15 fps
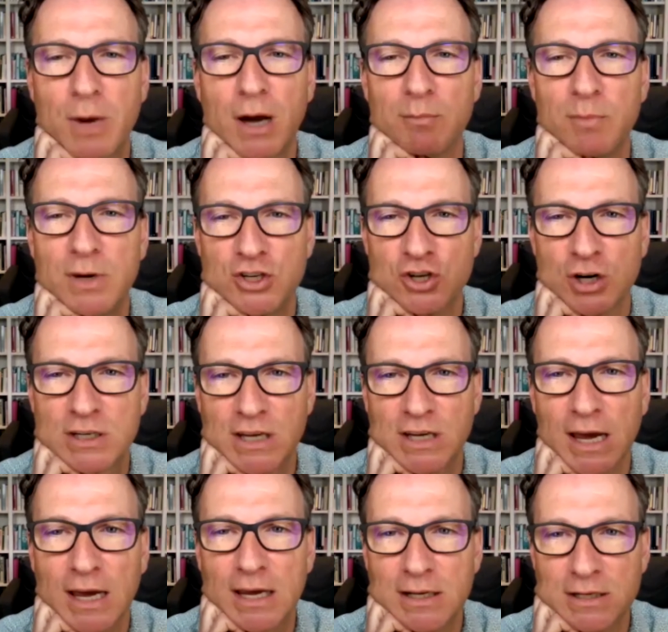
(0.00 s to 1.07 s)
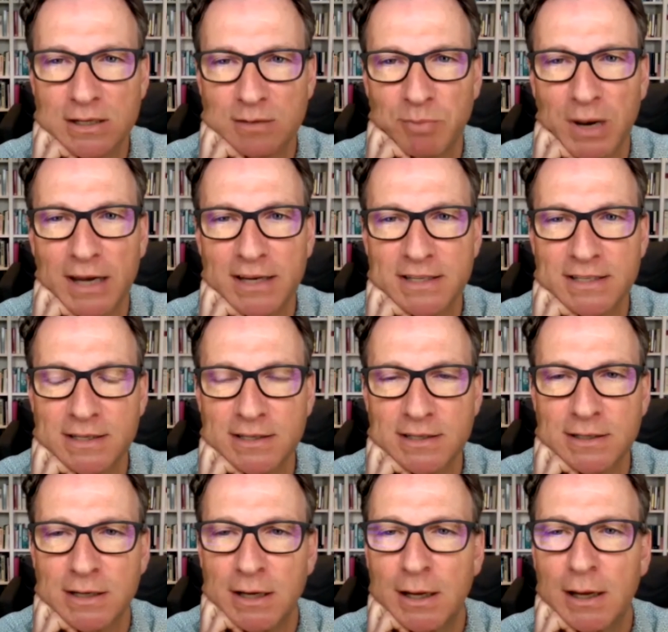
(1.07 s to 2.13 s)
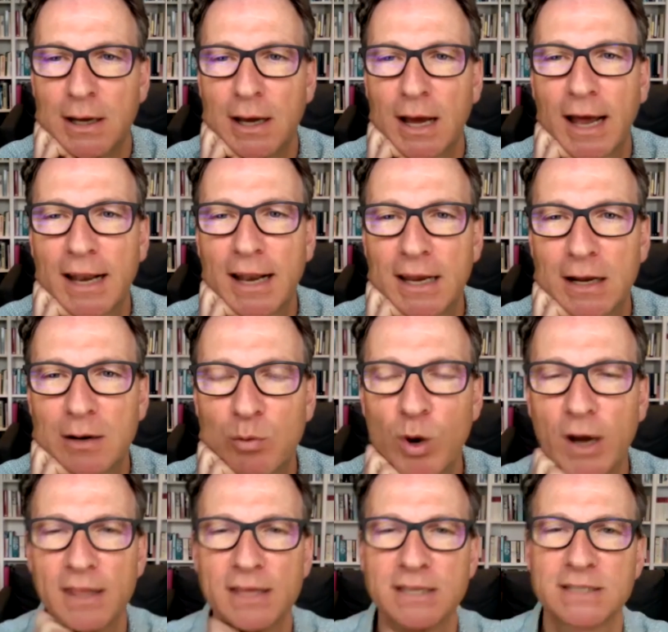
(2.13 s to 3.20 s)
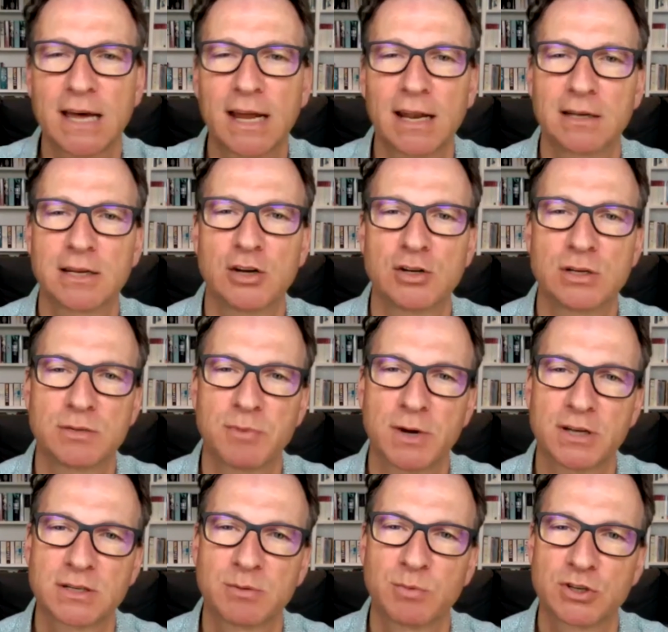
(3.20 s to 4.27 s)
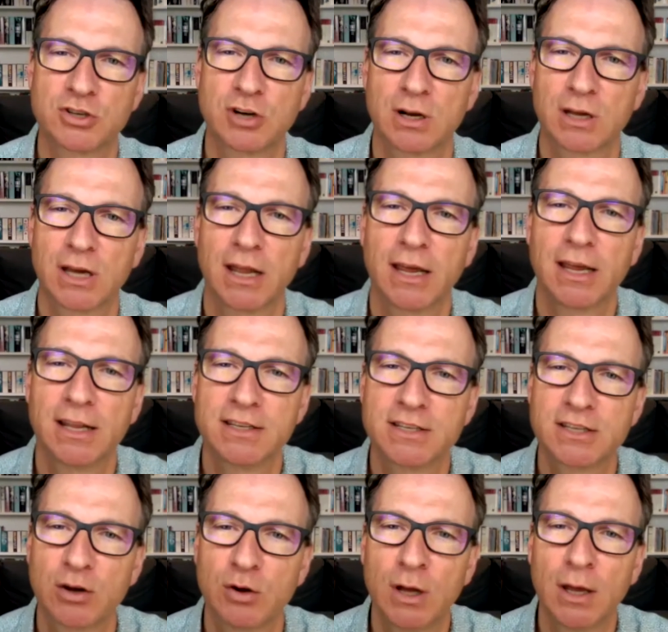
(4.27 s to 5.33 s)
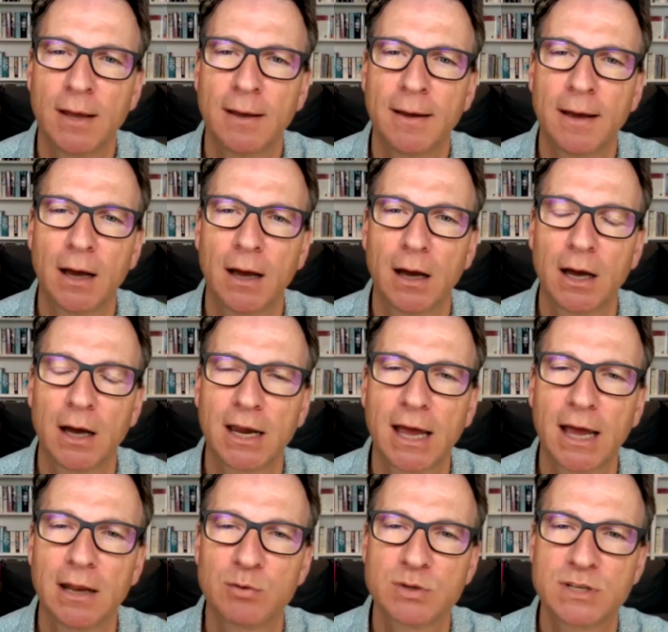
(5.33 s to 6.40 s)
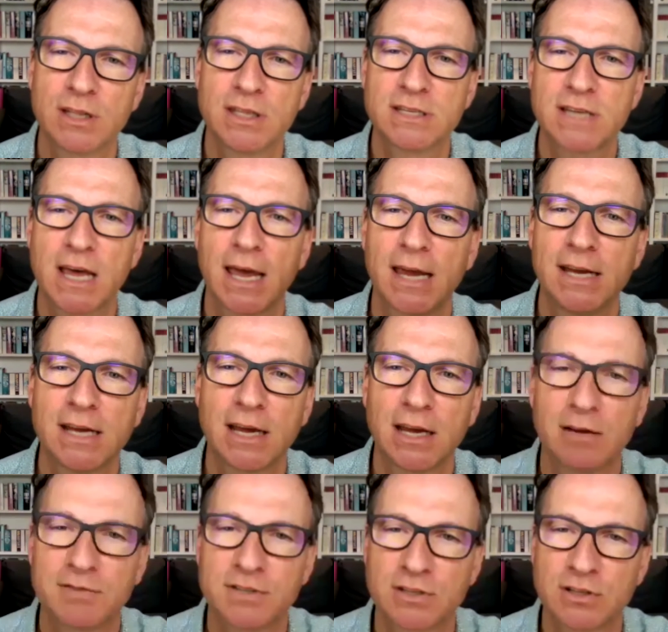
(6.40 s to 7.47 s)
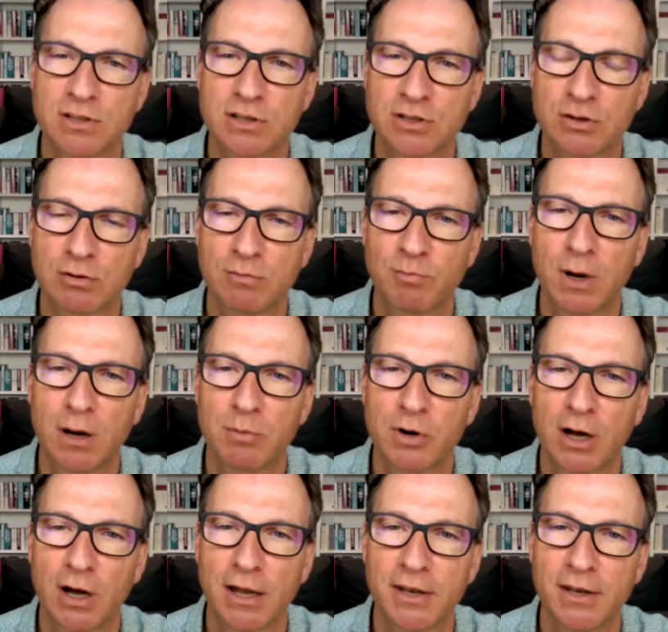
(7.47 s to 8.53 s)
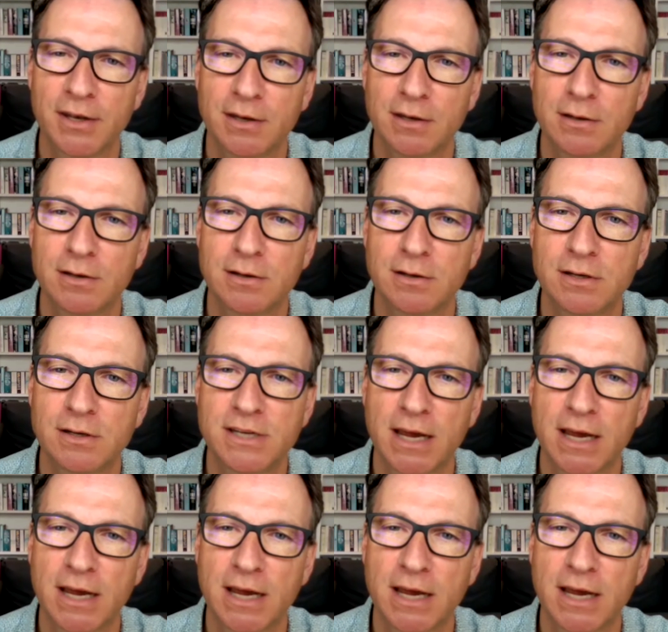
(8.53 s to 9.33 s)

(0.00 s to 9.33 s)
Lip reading: me trying to get into places. And in a way, this anecdote is about someone trying to get in. So again, it was in this heyday of the sort of Barbara Hutton days